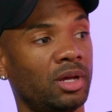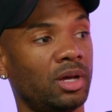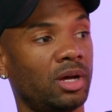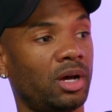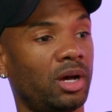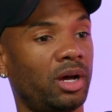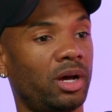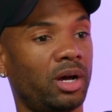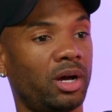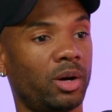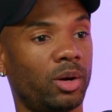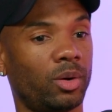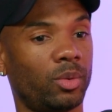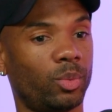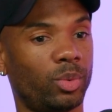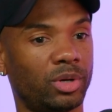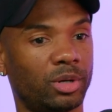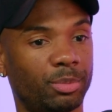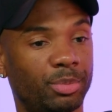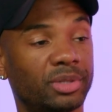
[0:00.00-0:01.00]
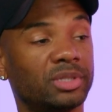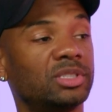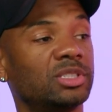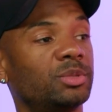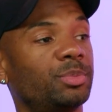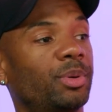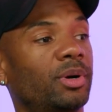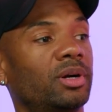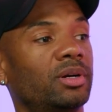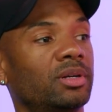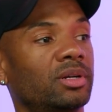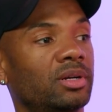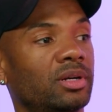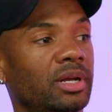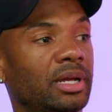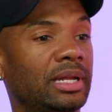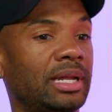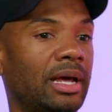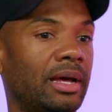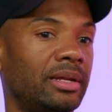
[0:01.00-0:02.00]
with a business partner,
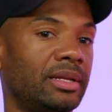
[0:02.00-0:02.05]
and